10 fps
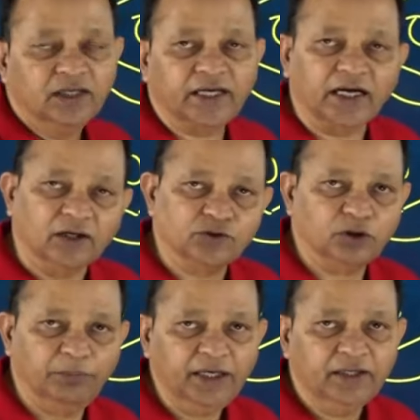can
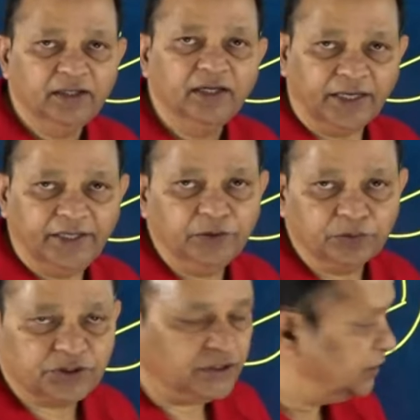also be
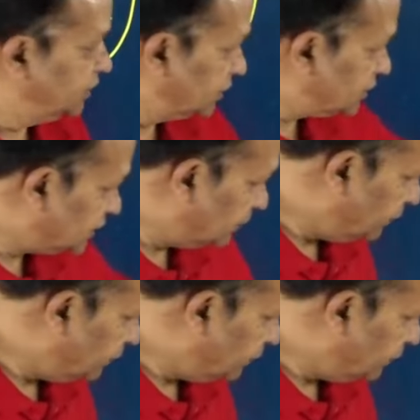reduced. That is the